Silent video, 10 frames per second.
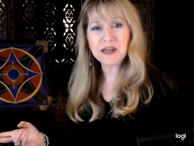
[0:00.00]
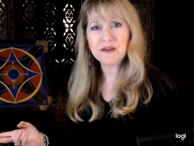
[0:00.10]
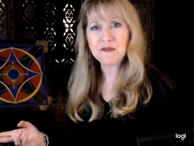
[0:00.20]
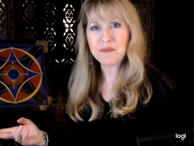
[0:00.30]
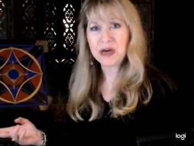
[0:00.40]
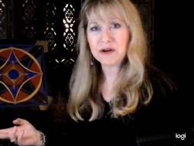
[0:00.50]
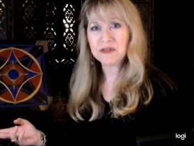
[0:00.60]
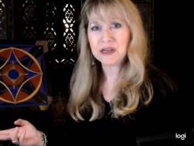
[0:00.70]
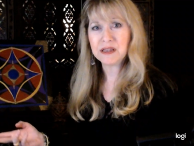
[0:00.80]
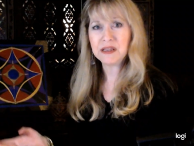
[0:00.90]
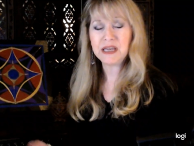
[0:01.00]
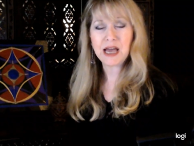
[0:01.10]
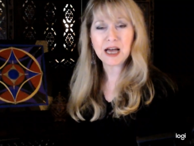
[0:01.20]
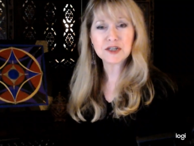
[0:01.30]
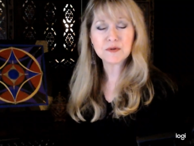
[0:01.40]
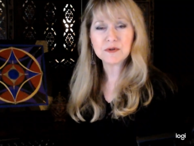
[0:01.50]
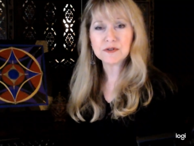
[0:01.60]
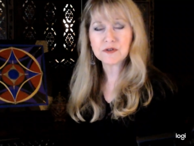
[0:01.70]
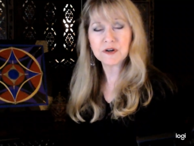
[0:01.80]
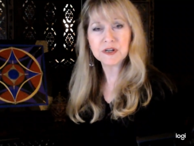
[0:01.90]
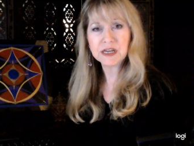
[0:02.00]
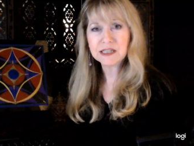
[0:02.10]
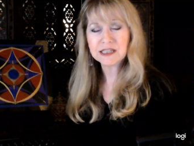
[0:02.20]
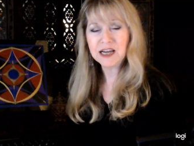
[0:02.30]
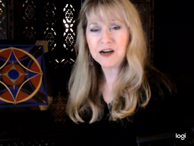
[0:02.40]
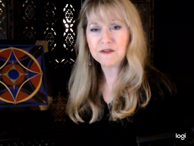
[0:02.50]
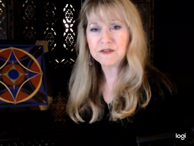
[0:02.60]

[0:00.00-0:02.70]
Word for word: even better than the actual drawing itself.